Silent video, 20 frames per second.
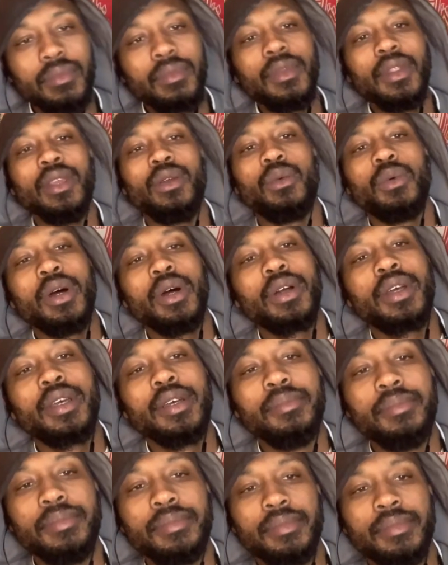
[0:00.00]

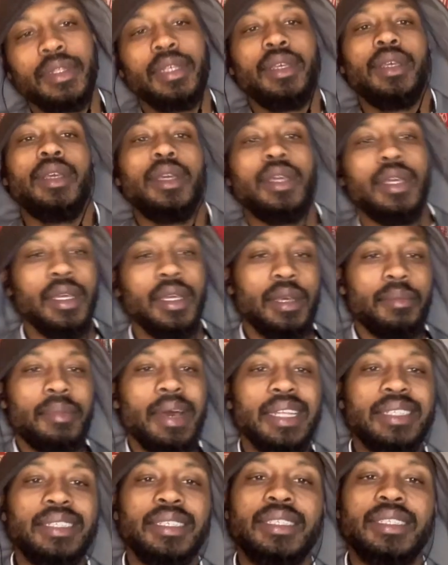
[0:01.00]
welcome
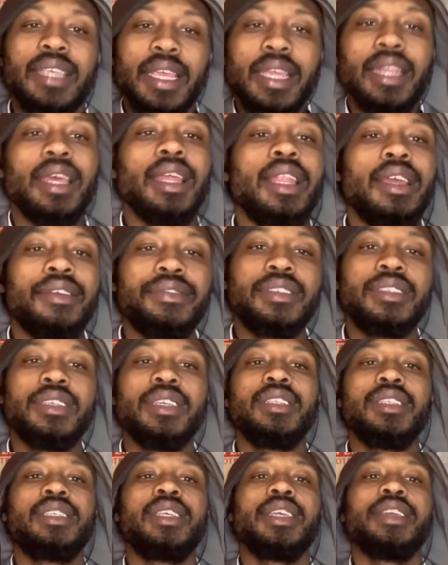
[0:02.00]
back to Saint
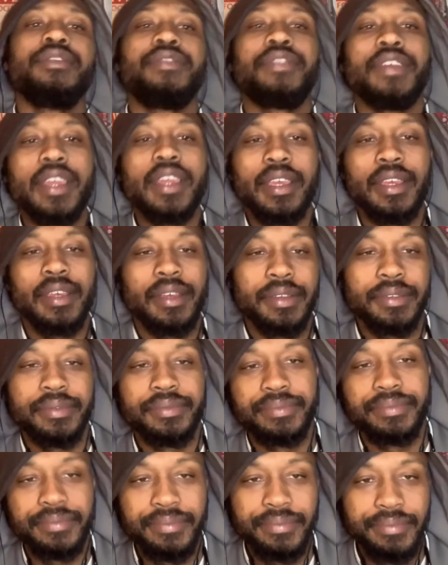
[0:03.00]
LFCTV.
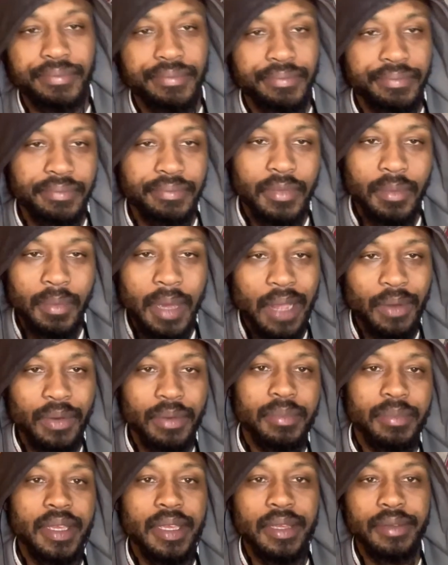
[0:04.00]
Back with
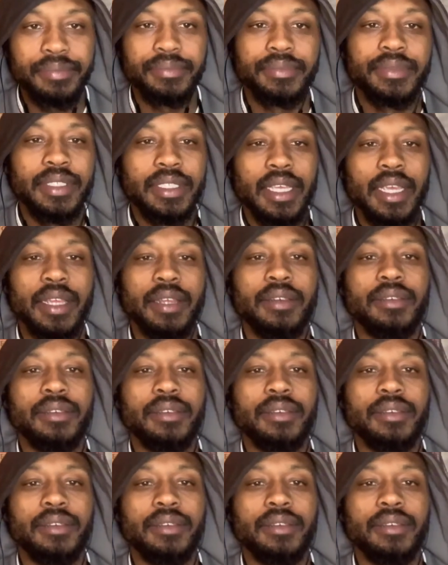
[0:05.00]
me, Saint.